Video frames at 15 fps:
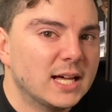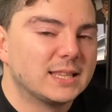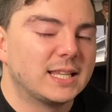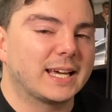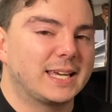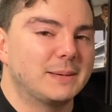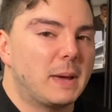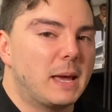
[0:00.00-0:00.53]

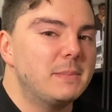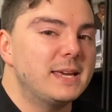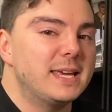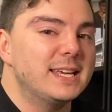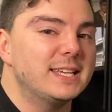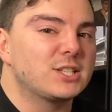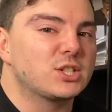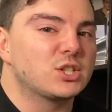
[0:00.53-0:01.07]
Like maybe
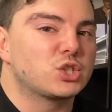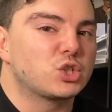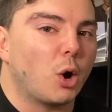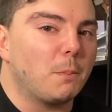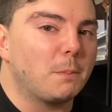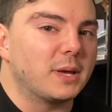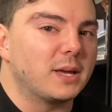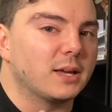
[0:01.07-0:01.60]
he's
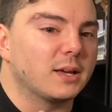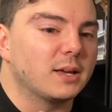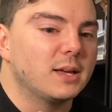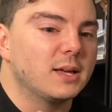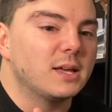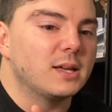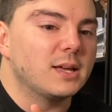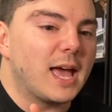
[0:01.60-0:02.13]
stopping
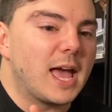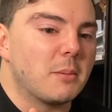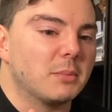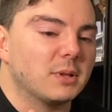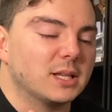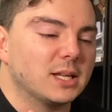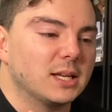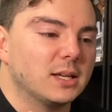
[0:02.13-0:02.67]

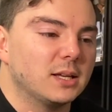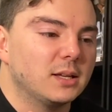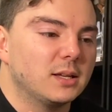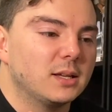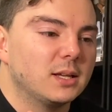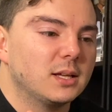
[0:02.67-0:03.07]
Emily